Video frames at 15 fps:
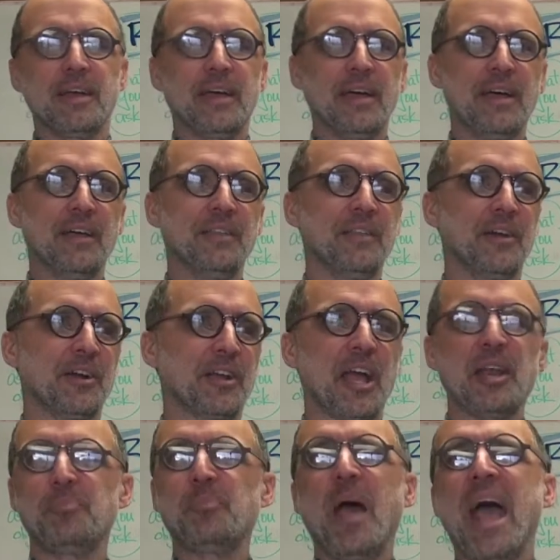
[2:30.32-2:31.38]
and they're
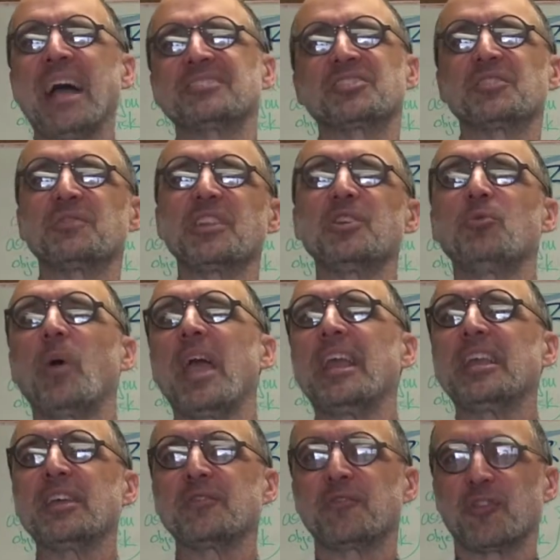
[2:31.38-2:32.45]
kind of passively
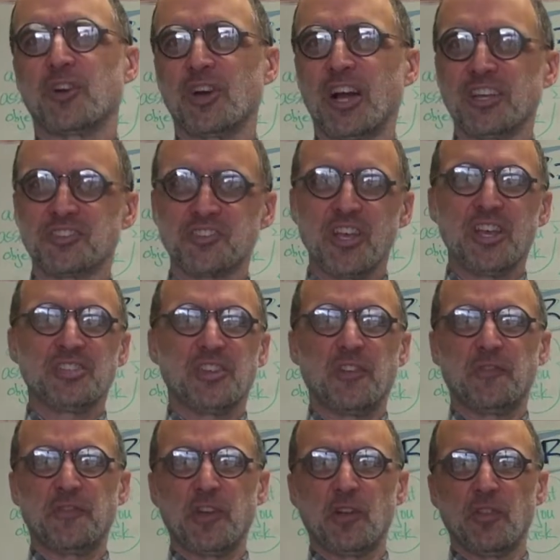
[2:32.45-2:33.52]
waiting for us to
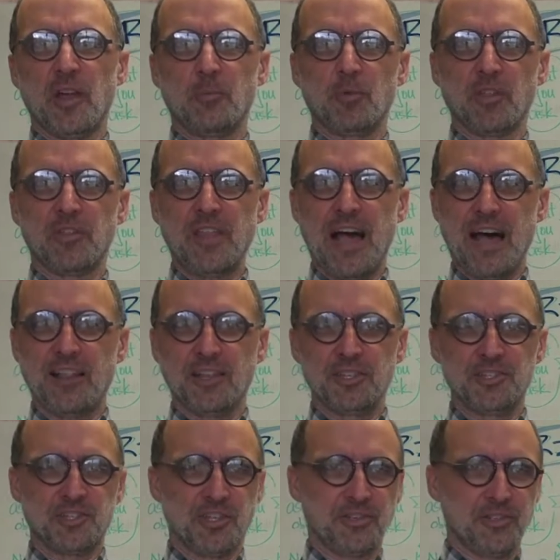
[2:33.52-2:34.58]
fill them with
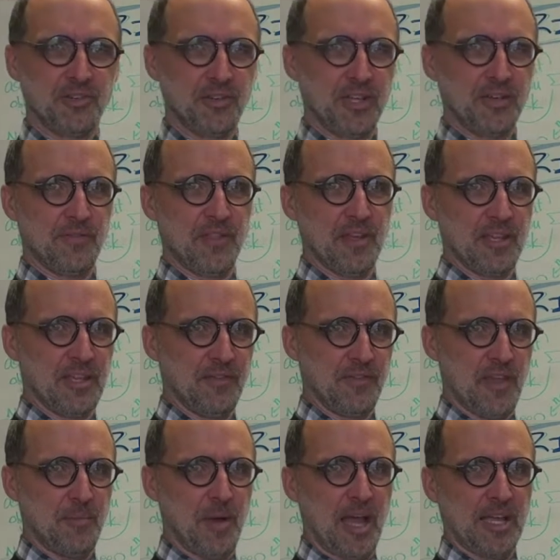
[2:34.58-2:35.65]
knowledge and you know give them, give
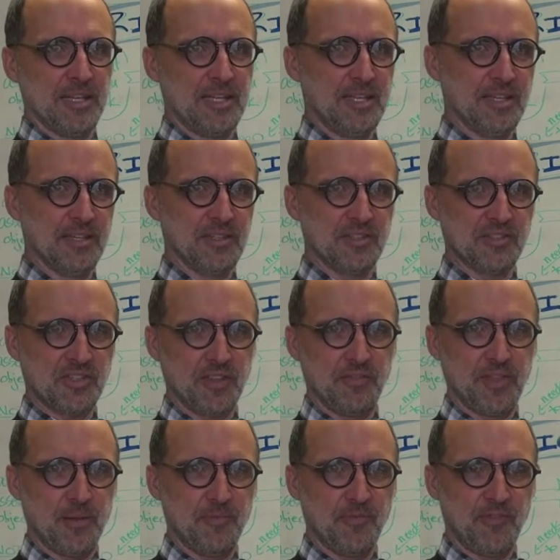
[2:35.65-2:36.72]
them ideas,
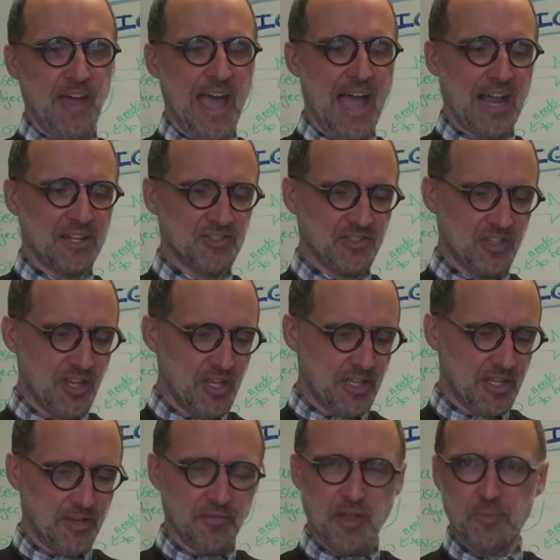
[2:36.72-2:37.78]
give them facts,
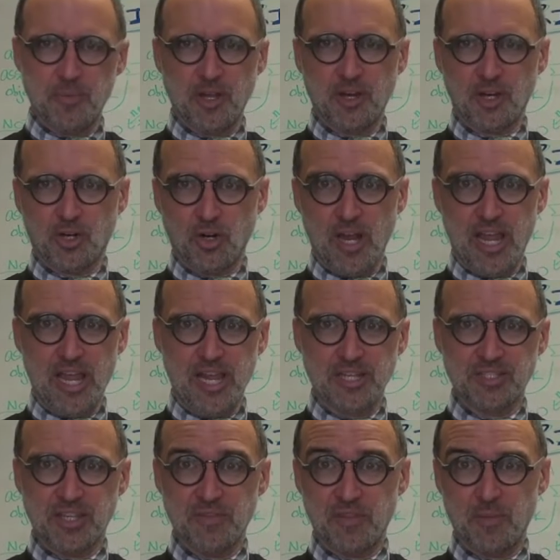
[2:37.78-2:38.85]
give them their
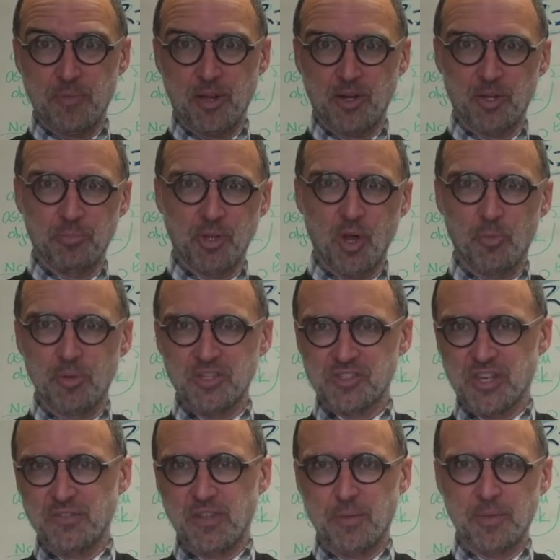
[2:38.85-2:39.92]
grades, give them their
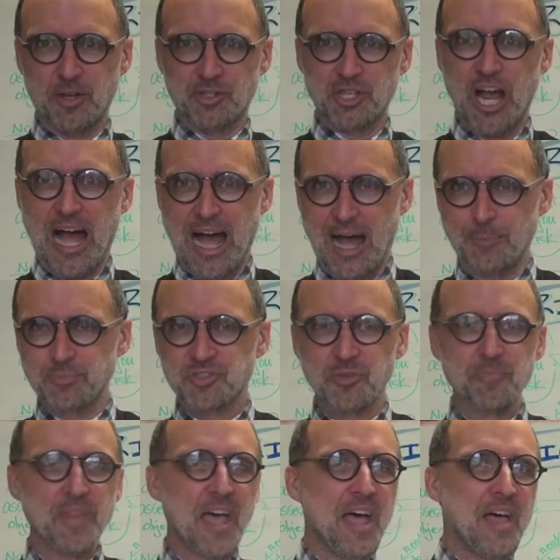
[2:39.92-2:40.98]
diplomas, give them their jobs.